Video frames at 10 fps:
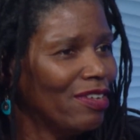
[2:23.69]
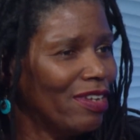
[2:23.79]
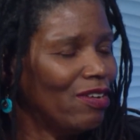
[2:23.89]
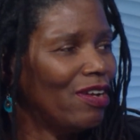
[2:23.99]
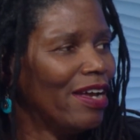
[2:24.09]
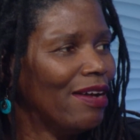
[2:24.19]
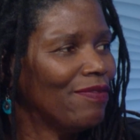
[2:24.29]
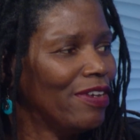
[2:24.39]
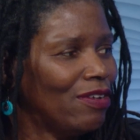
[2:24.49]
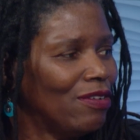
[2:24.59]
They all have
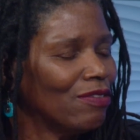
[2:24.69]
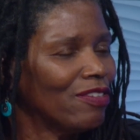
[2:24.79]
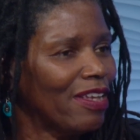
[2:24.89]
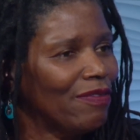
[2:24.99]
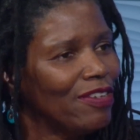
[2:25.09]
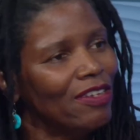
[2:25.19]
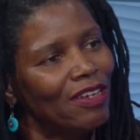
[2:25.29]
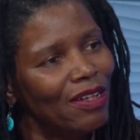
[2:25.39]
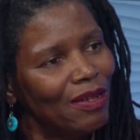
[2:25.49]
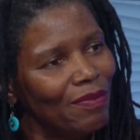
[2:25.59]
their own safety
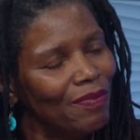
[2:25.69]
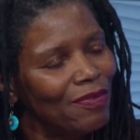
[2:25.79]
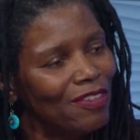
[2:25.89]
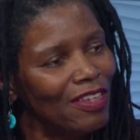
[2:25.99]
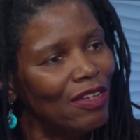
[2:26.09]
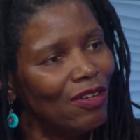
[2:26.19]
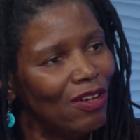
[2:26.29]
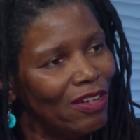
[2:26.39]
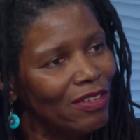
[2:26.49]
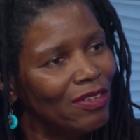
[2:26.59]
seat
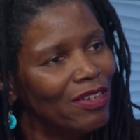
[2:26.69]
law